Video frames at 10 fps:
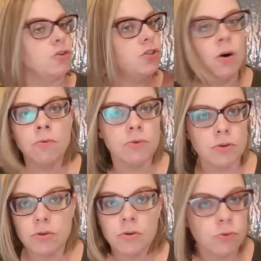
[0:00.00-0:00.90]
Don't
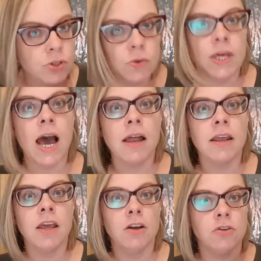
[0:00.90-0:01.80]
do that.
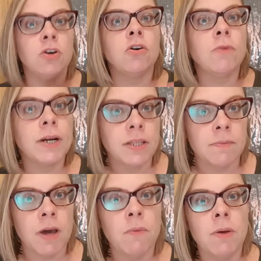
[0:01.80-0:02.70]
Don't correct them
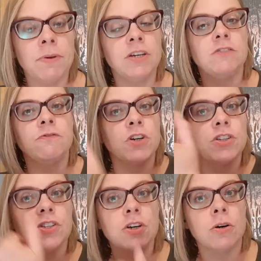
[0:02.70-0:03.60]
that way, because
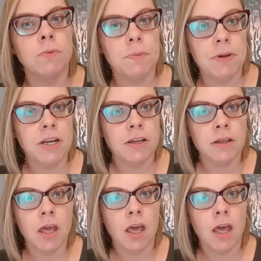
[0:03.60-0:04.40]
first you're repeating